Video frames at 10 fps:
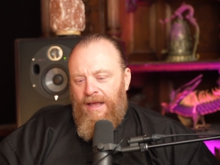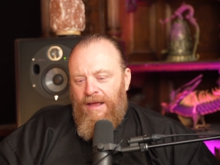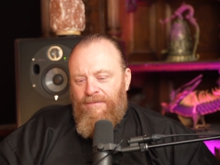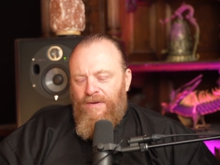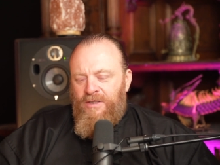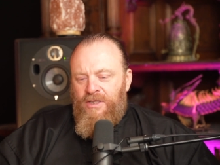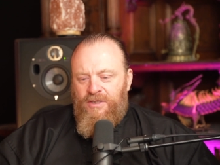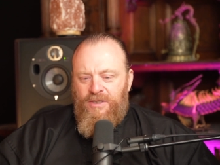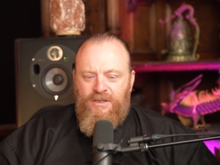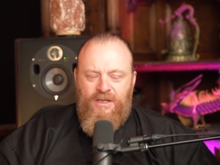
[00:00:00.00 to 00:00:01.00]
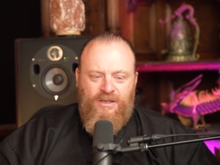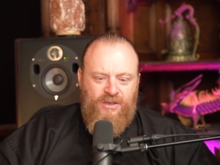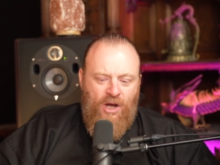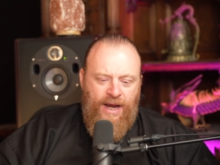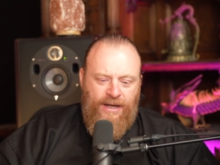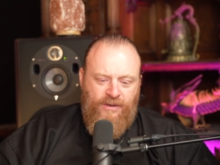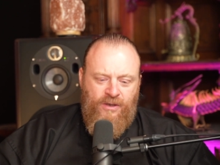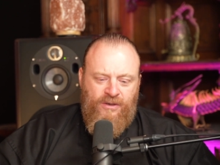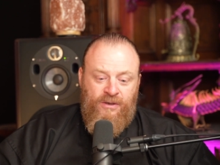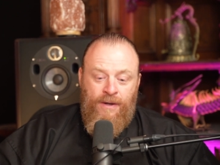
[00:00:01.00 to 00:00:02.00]
physicist, a
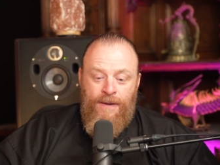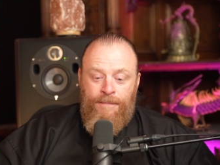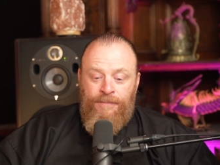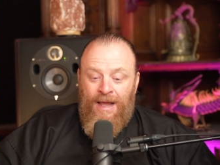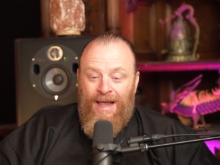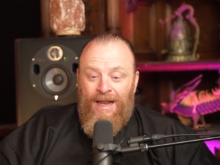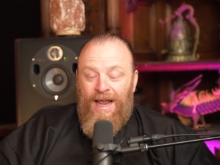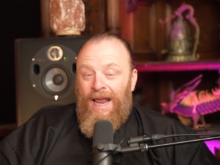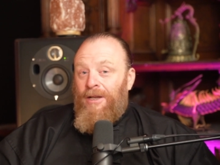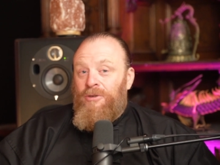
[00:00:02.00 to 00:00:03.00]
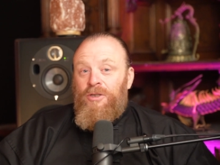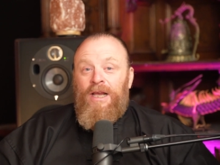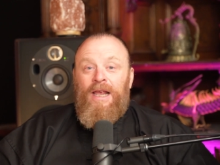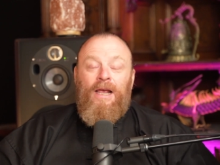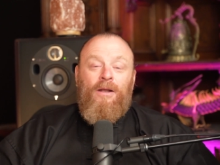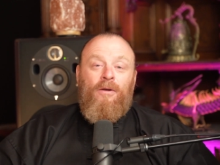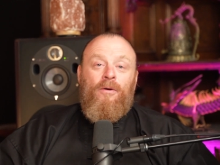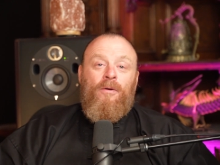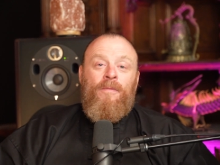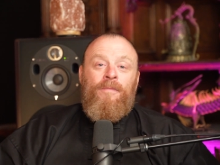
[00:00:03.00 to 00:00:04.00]
scientist, an energy
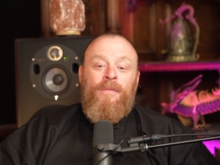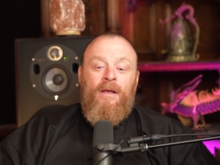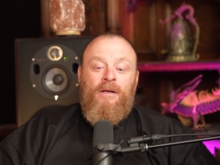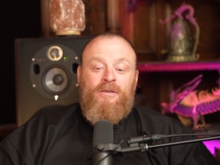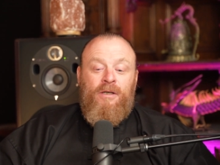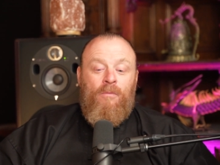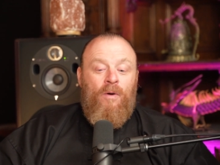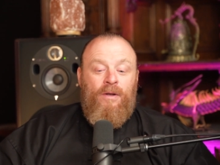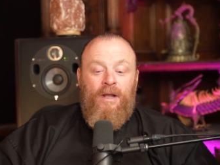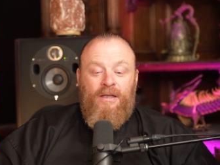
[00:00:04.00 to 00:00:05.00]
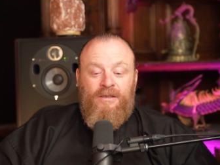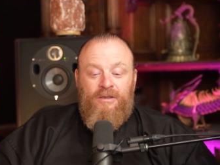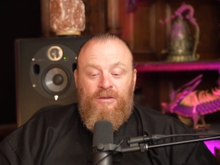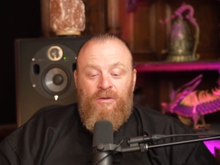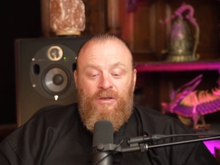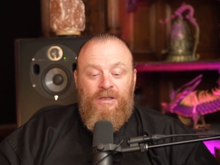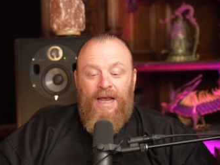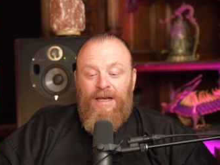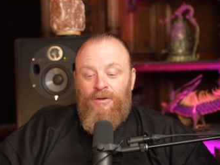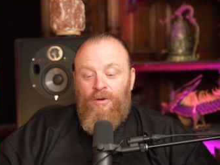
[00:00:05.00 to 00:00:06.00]
healer, someone that's
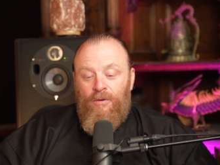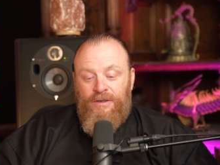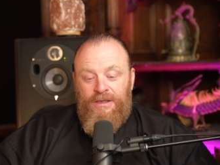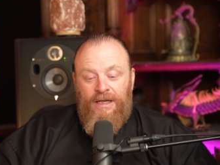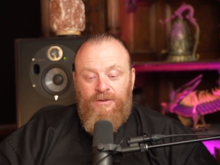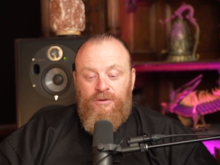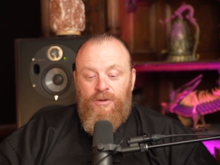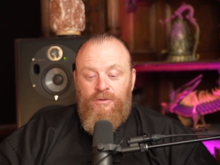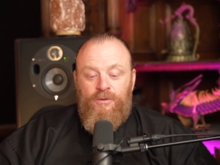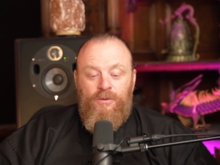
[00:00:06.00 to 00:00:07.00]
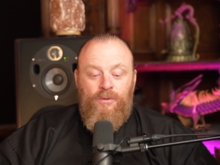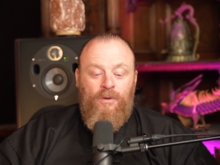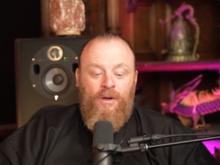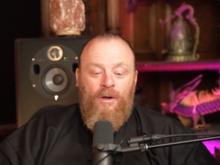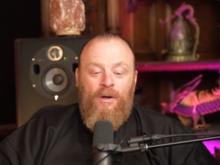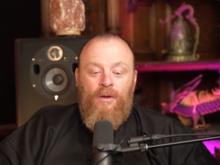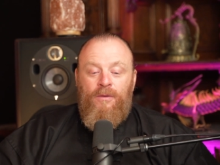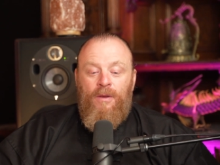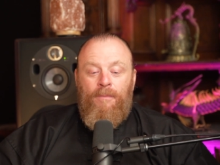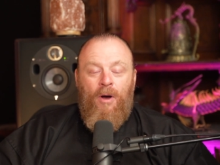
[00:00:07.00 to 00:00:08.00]
taken your attention to
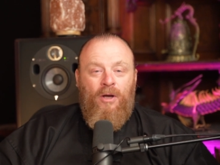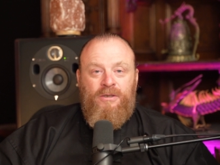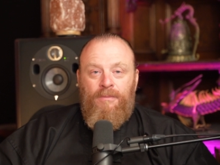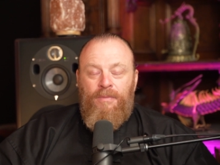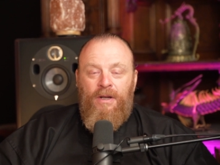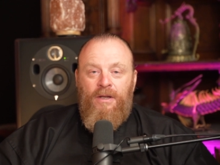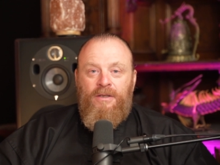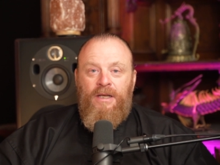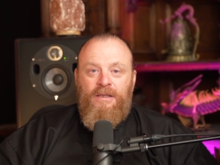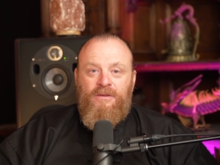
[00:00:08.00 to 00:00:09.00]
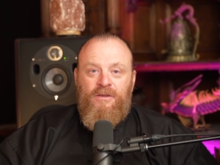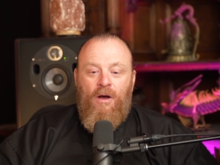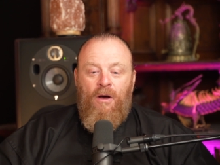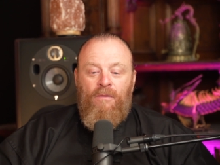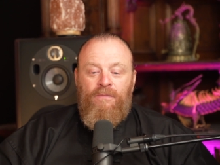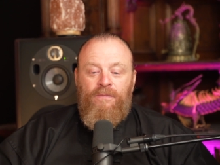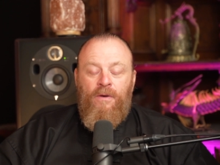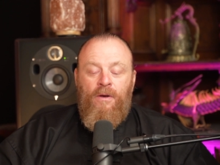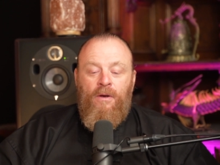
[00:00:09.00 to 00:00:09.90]
the possibilities of